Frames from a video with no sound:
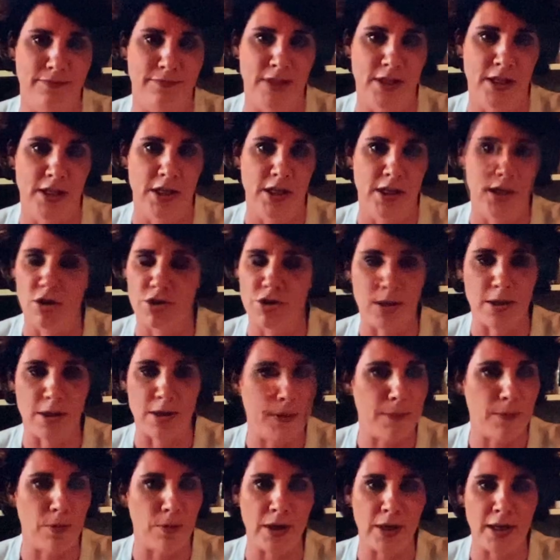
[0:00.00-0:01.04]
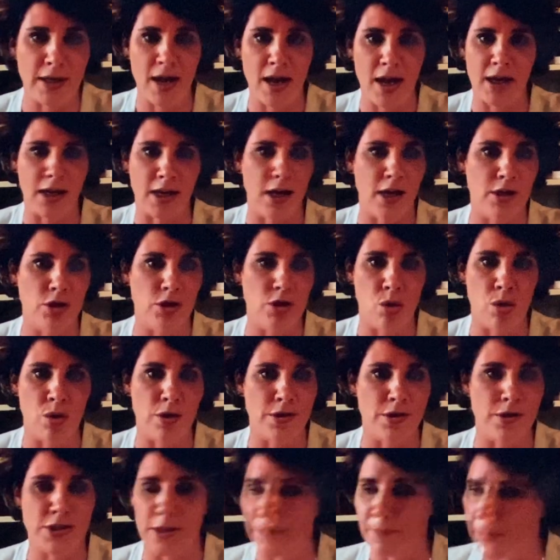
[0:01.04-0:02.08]
You know, some people can knock on doors,
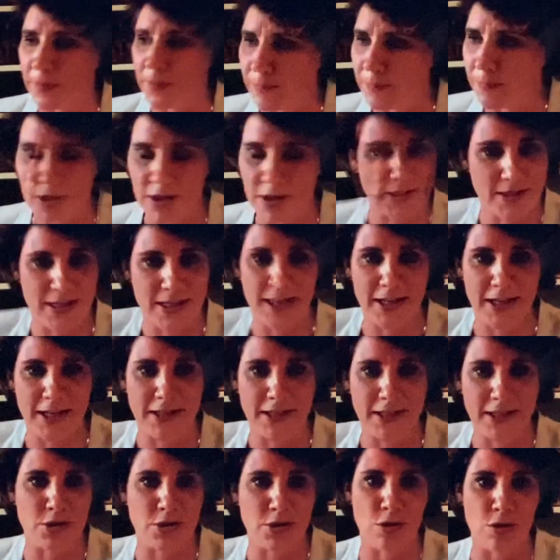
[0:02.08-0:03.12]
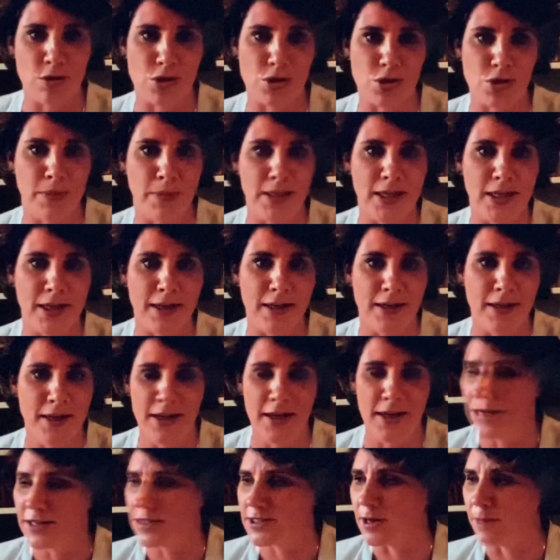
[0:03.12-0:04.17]
some people can take to social media,
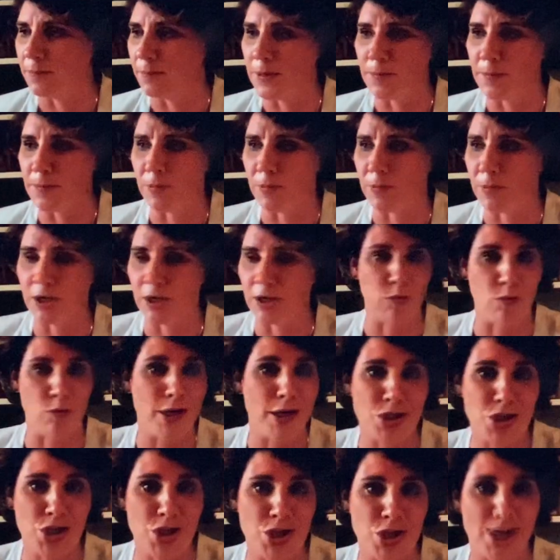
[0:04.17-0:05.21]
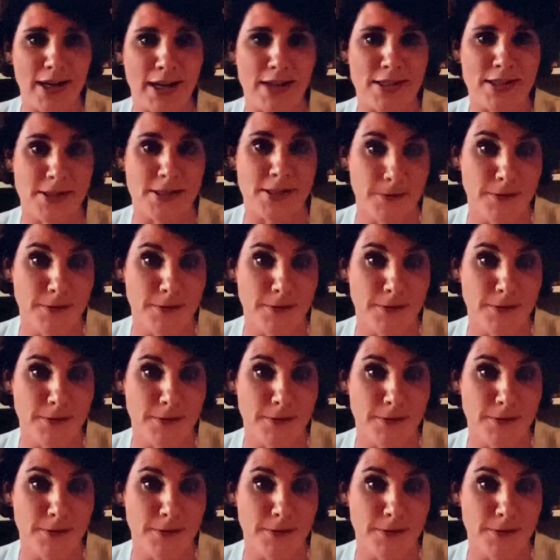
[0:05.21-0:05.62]
some people can write checks,